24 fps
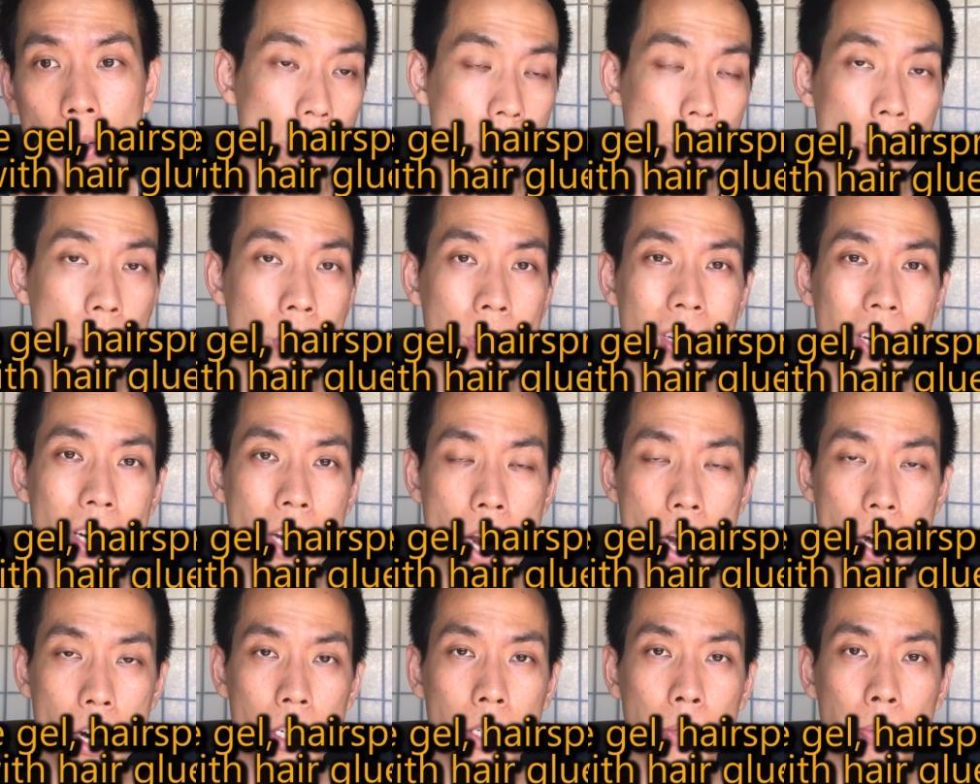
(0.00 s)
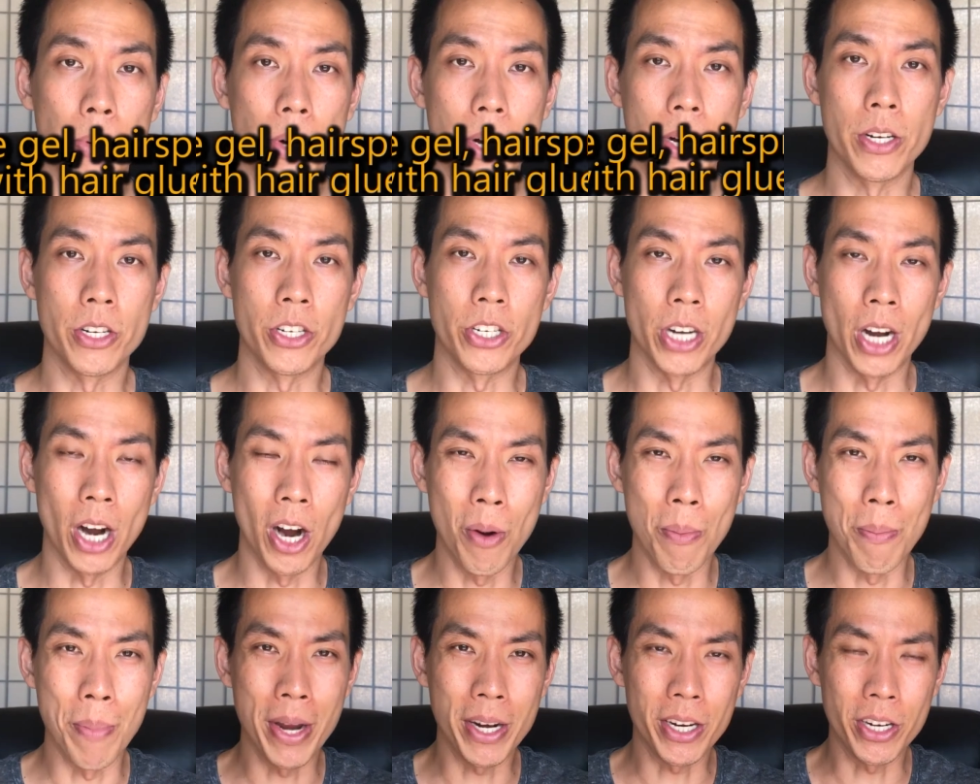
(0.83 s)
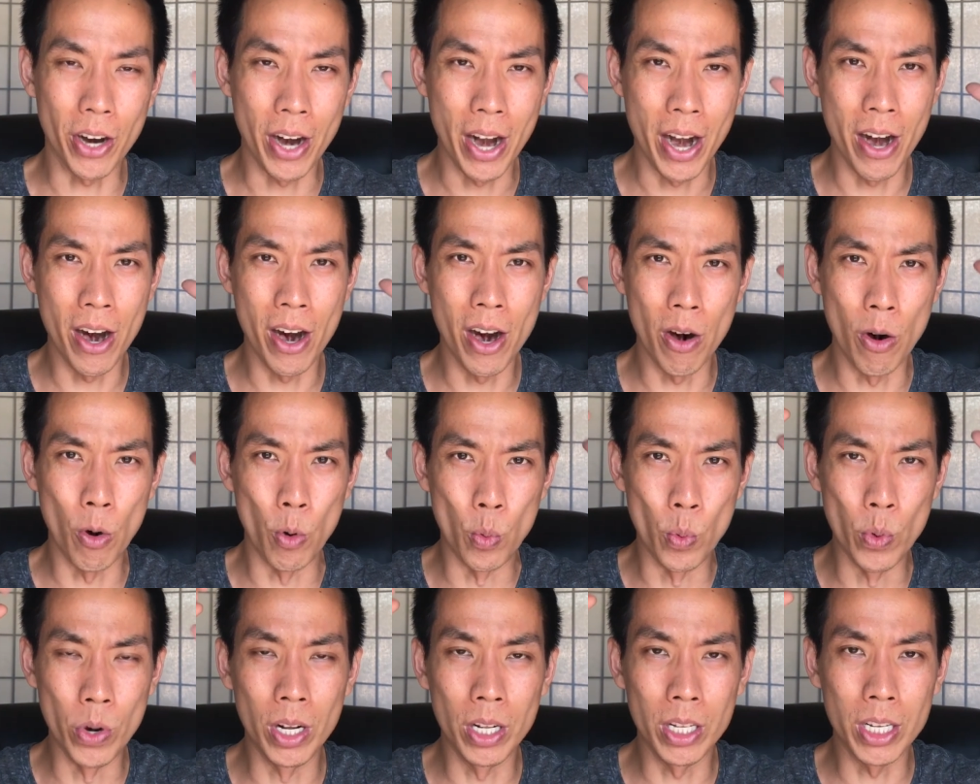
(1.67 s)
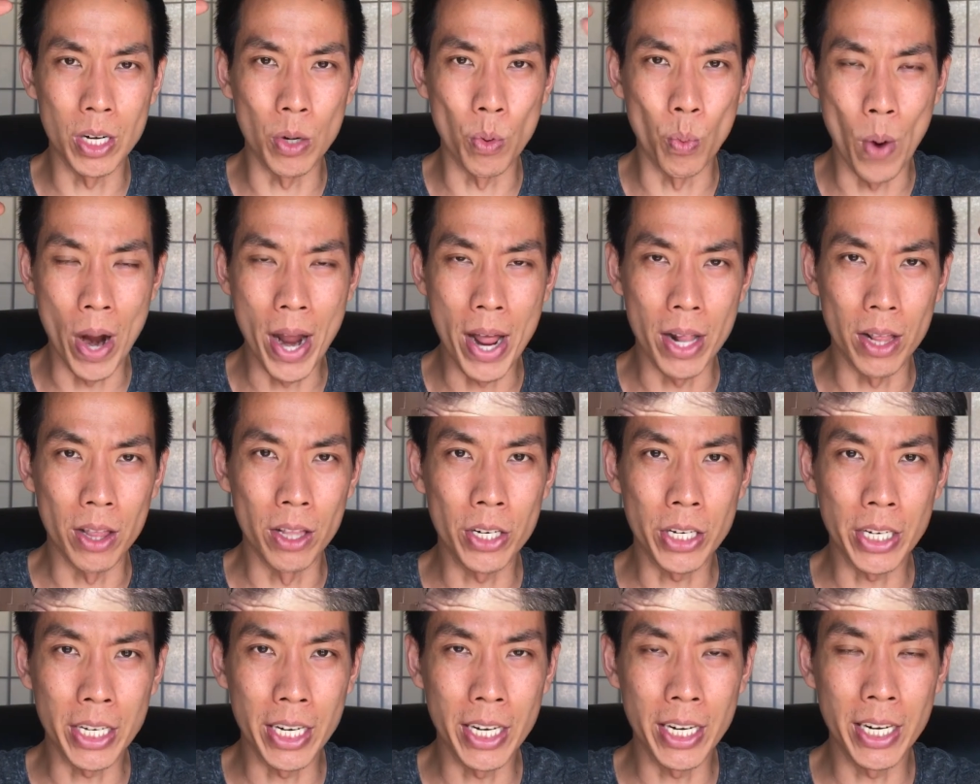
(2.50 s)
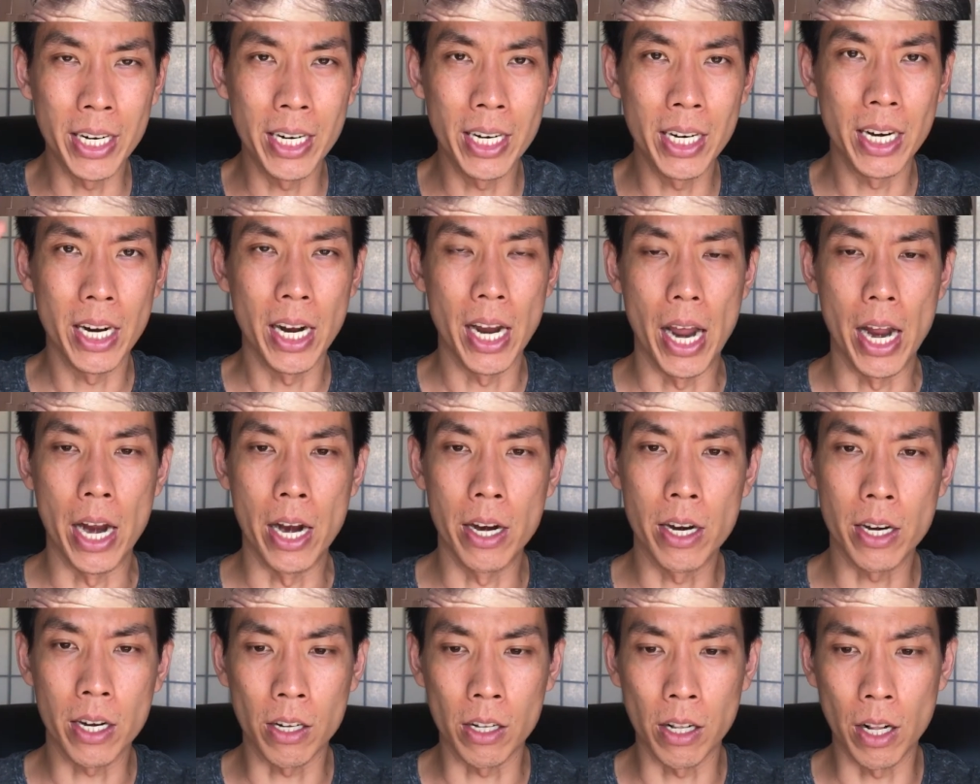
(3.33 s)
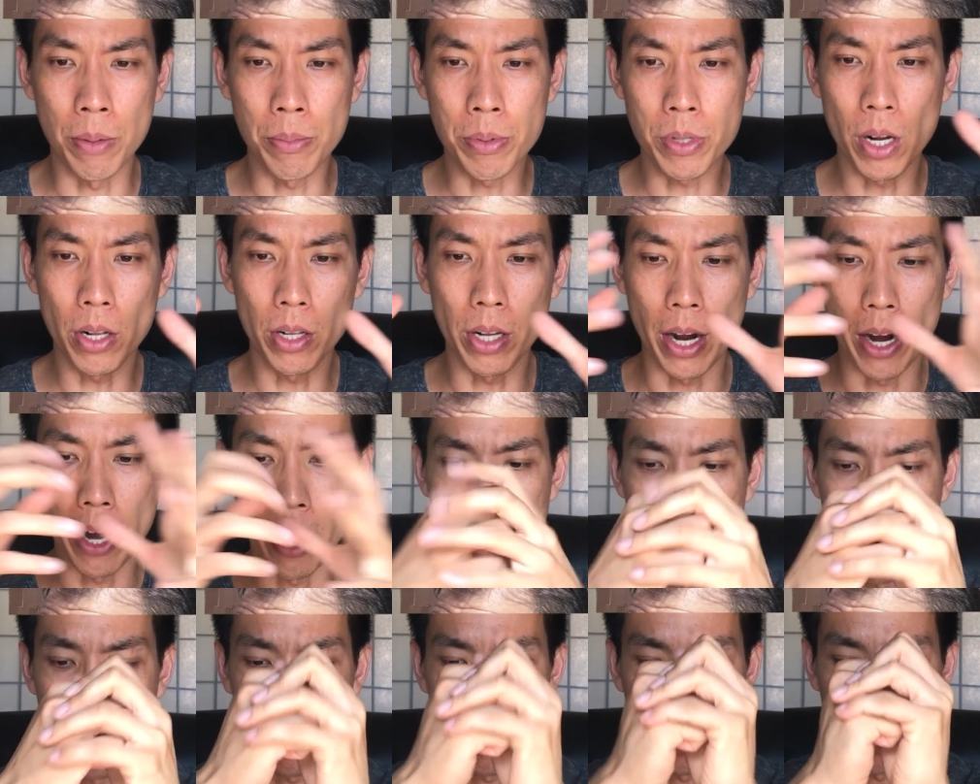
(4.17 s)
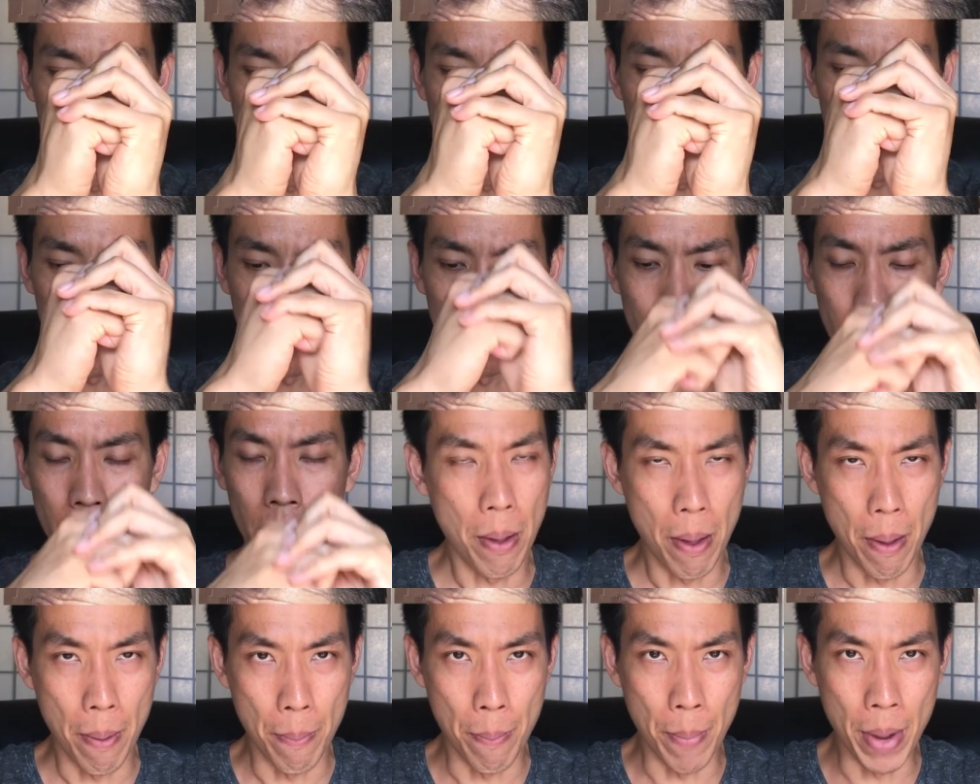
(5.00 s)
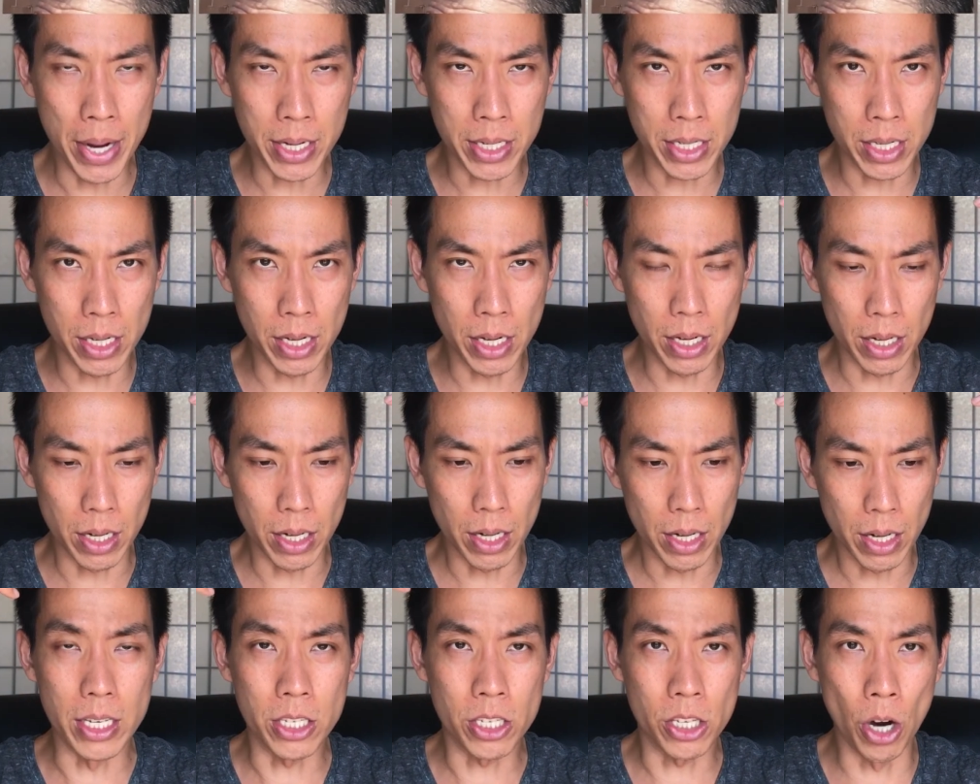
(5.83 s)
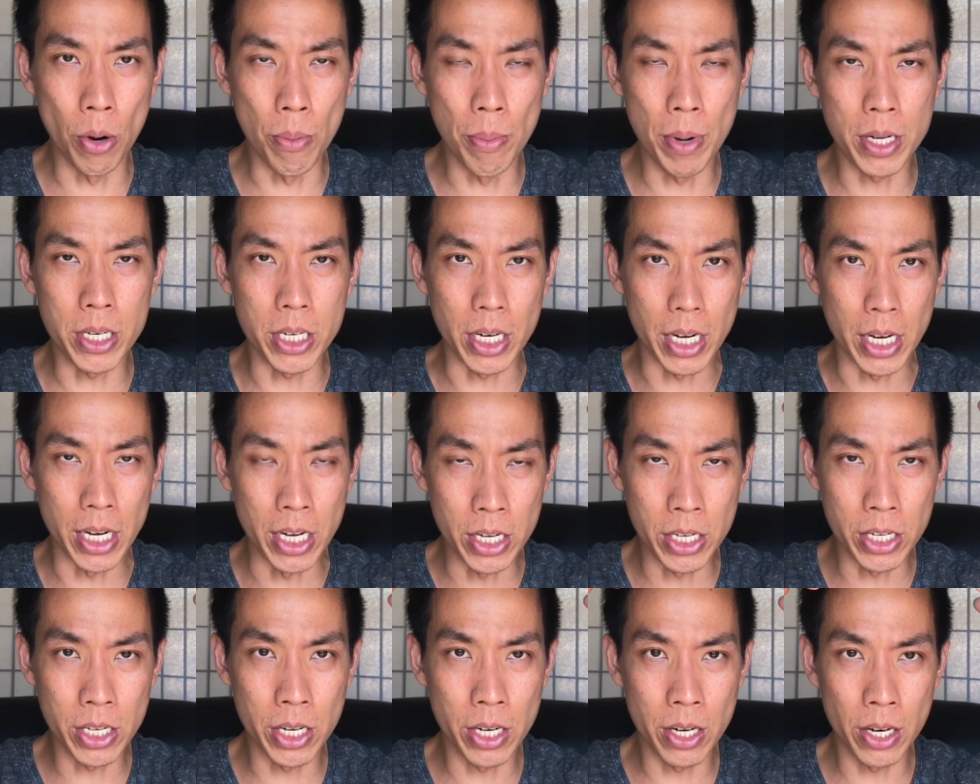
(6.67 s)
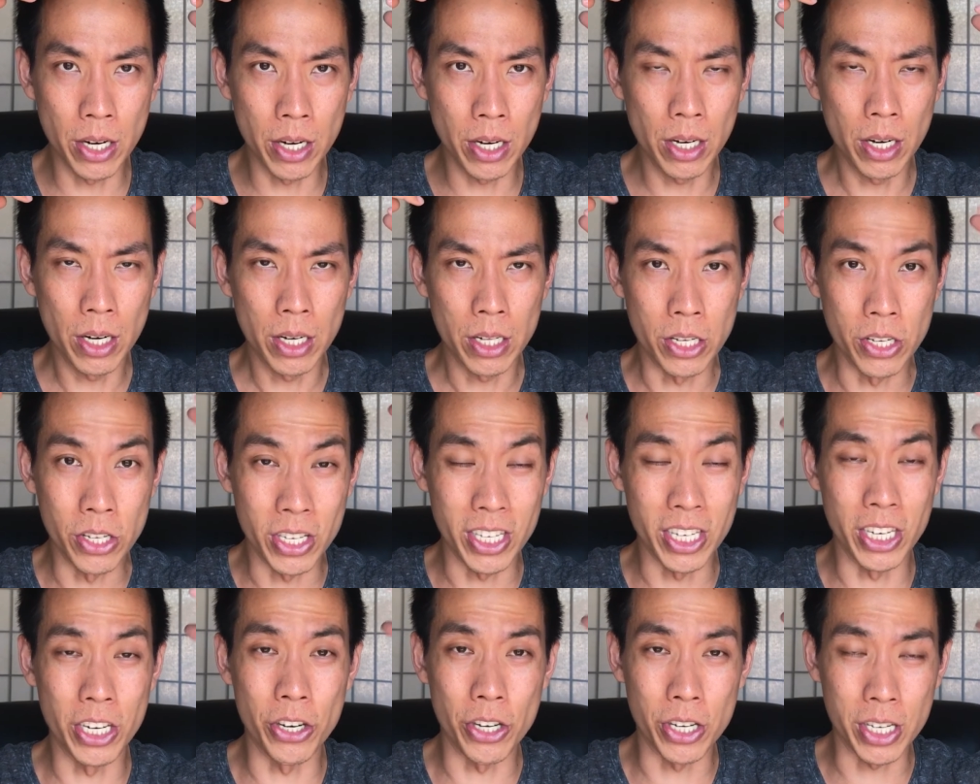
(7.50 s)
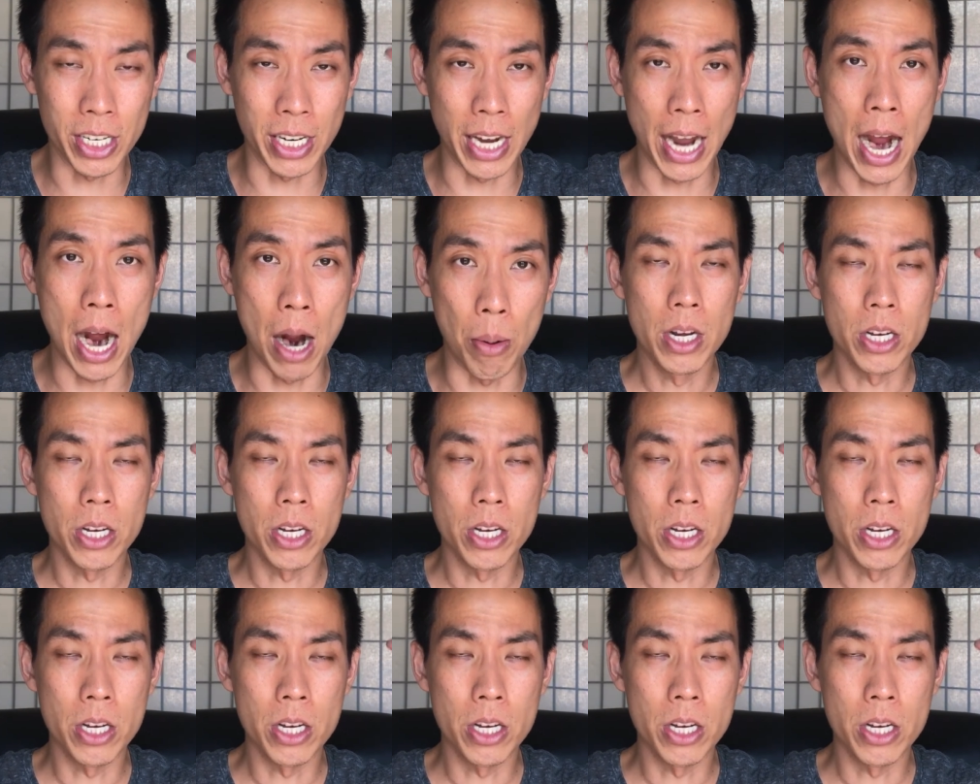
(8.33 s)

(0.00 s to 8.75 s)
Using hairspray and gel make your hair really wet looking, and it clumps all the hair together, makes it so much easier to see your scalp.